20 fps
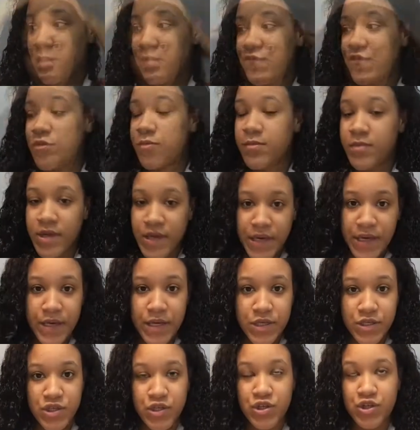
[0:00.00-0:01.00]
Next step for me
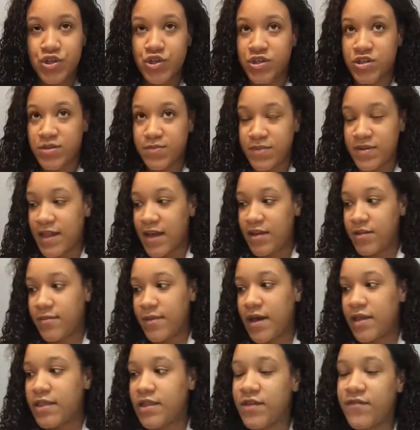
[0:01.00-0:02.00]
is to just blend
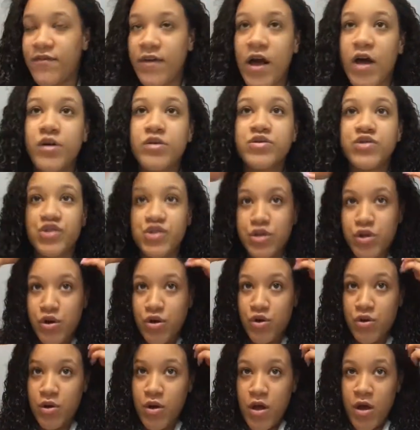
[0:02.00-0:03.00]
my leave out.
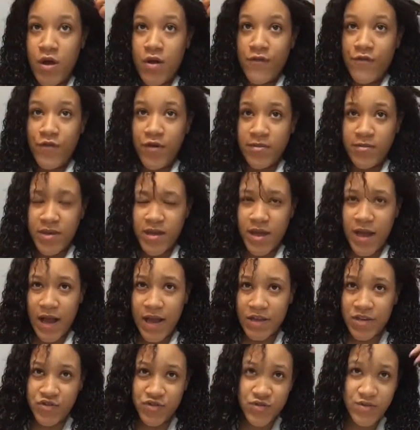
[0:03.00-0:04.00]
So for me,
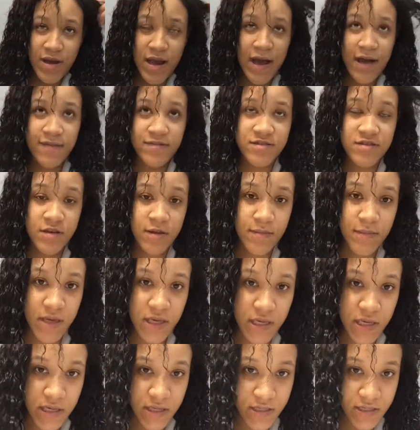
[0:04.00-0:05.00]
I do have some
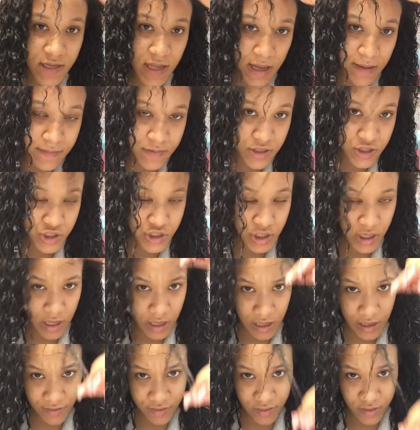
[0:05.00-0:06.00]
heat damage
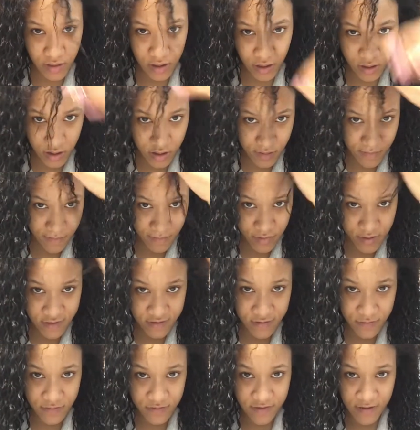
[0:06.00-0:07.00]
at
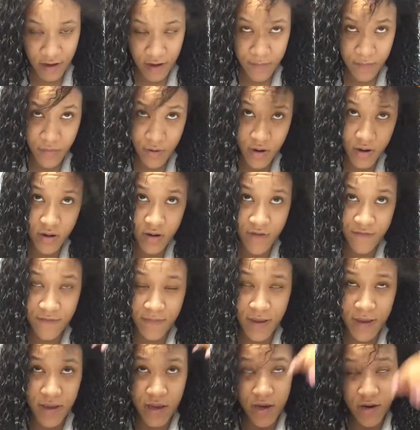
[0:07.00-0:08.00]
this side part of
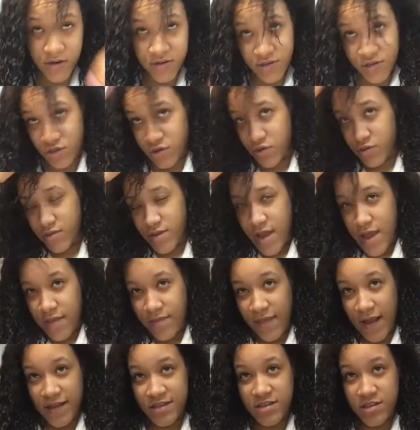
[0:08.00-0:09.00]
my hair. So
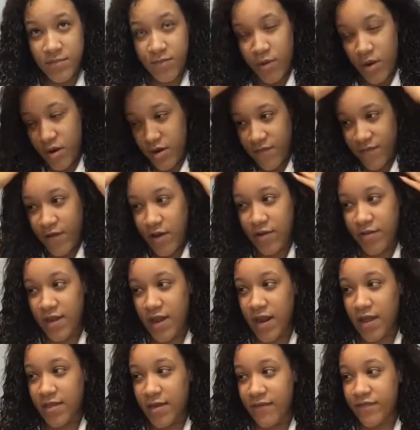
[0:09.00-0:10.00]
that's the part of hair
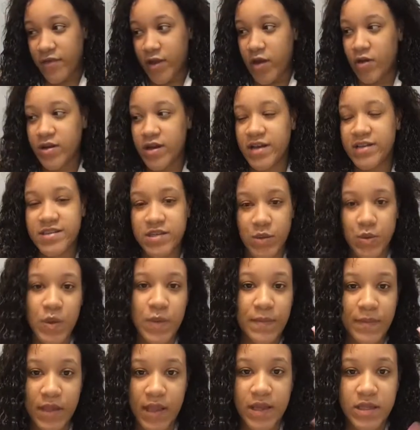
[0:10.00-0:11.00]
that I left out because it
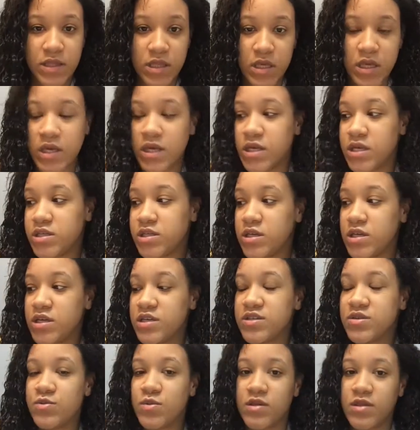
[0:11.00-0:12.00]
would blend the
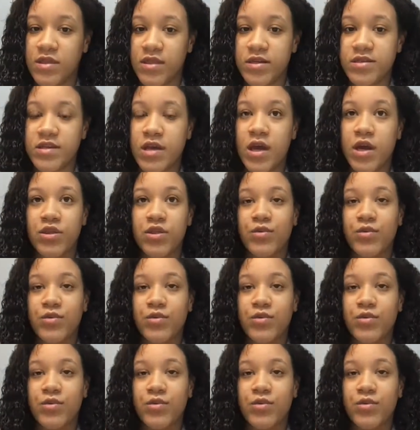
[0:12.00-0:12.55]
easiest with this hair.